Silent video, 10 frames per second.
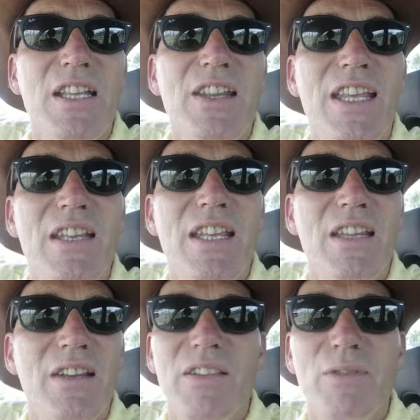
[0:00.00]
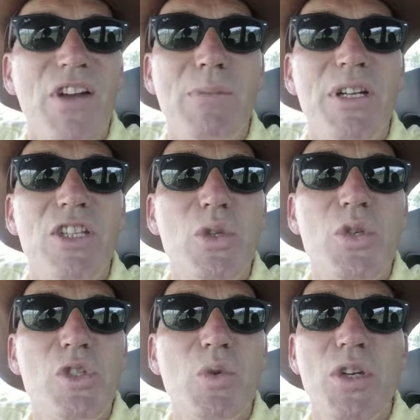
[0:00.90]
The fabric
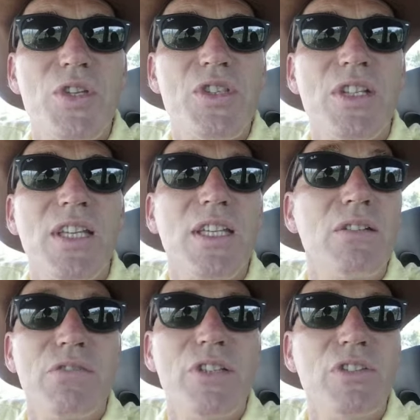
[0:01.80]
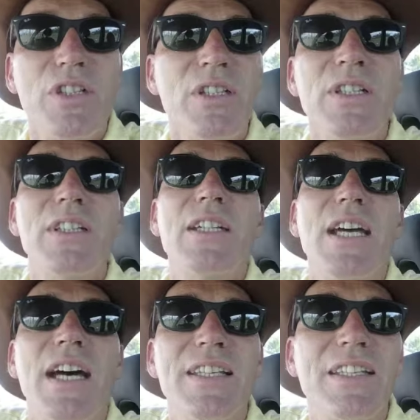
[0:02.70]
used was inferior,
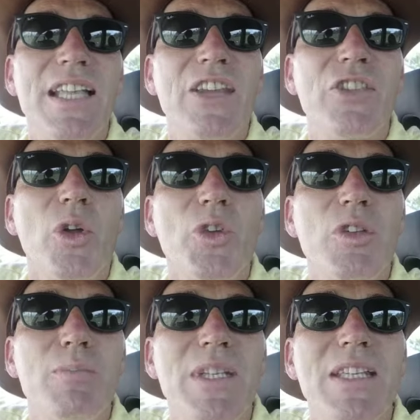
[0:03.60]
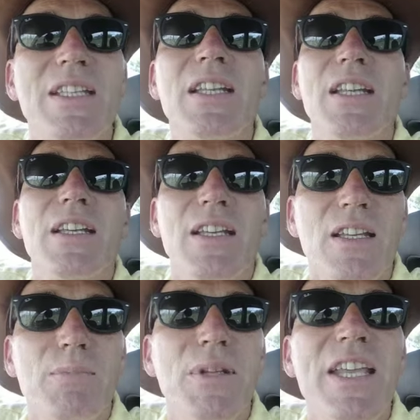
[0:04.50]
and it had not been
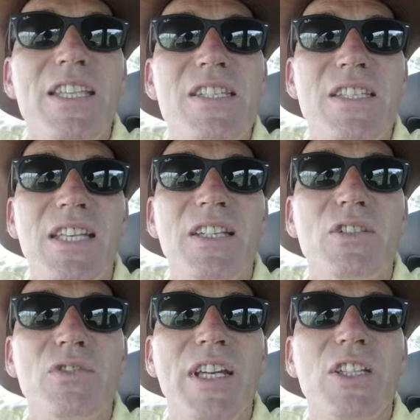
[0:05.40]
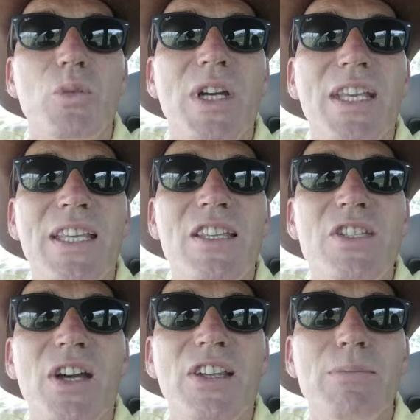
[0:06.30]
placed in a correct way
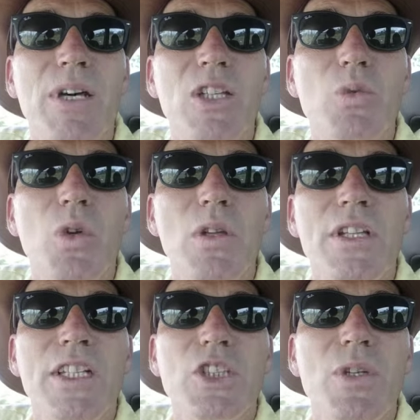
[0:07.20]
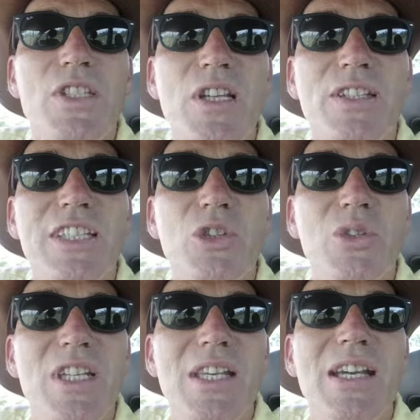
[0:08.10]
inside the Bund wall. So it started to
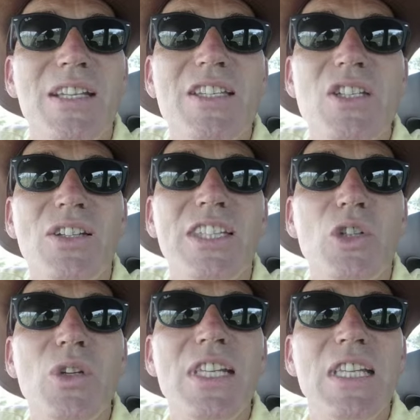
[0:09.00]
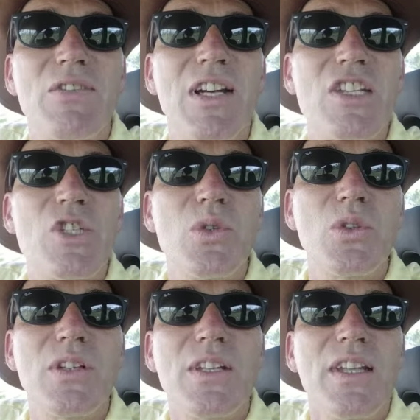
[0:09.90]
tear, it started to leak very
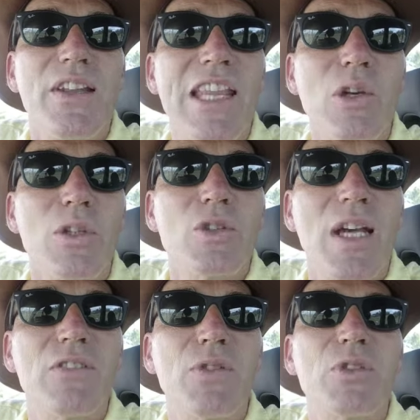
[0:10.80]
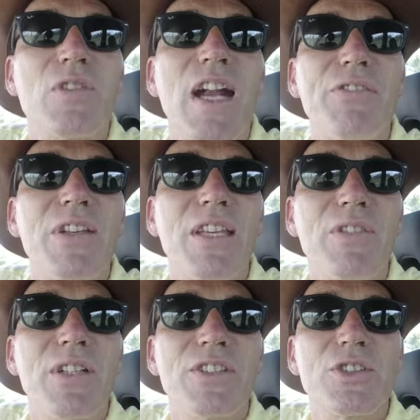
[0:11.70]
soon. They also had photographic
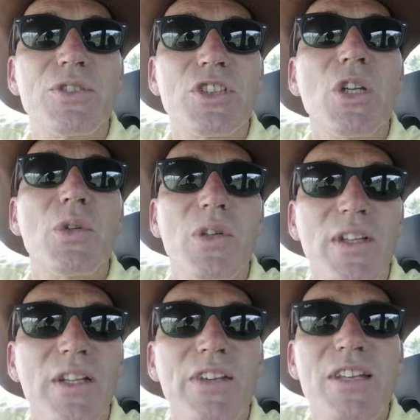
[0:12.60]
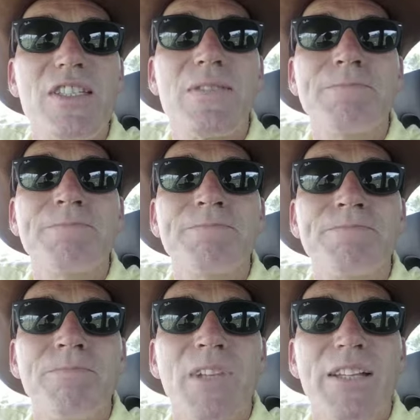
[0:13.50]
evidence to show this.
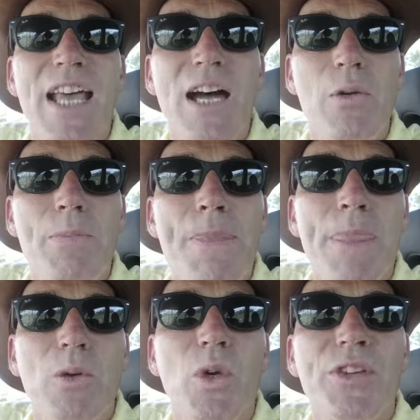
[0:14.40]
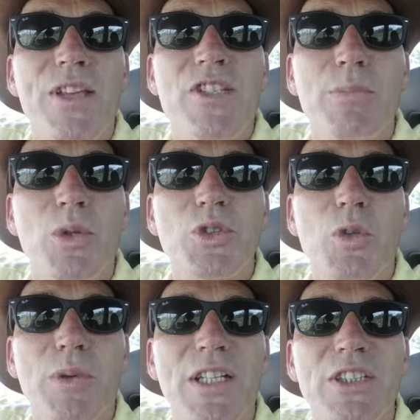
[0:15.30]
Now, what does the Ports
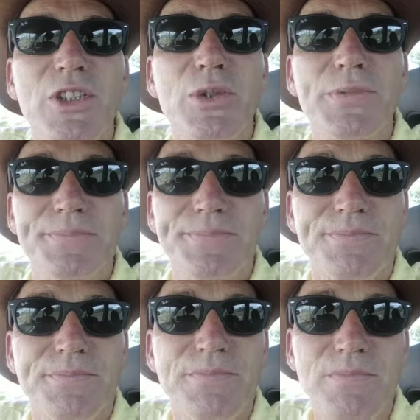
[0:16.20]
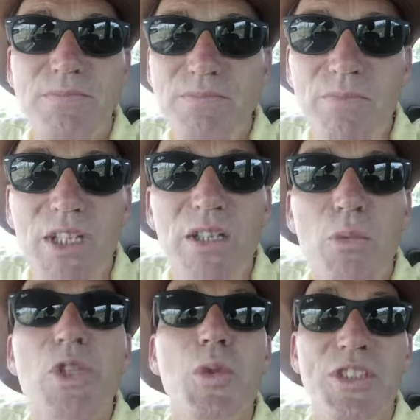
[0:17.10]
Corporation do,
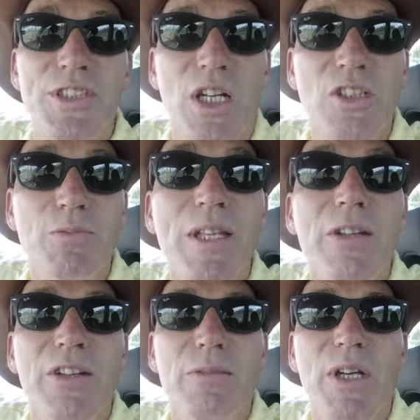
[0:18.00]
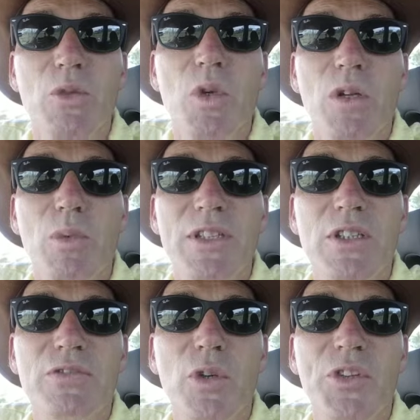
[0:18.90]
which was in charge of building the Bund wall, when
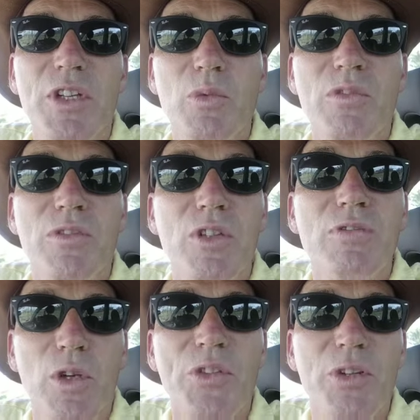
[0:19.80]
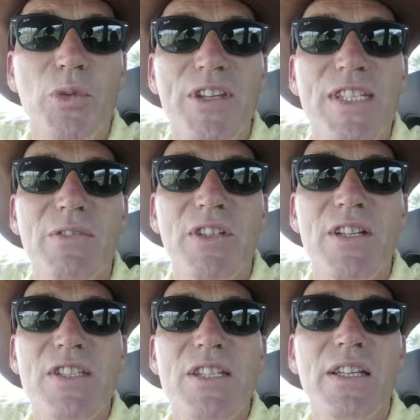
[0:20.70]
confronted with this
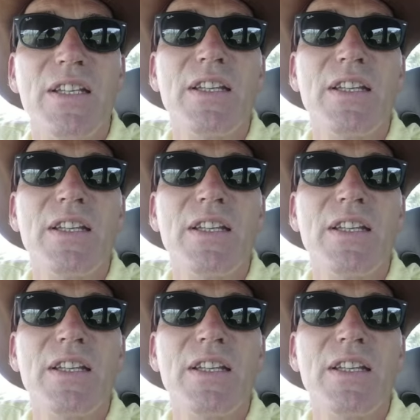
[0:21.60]
evidence?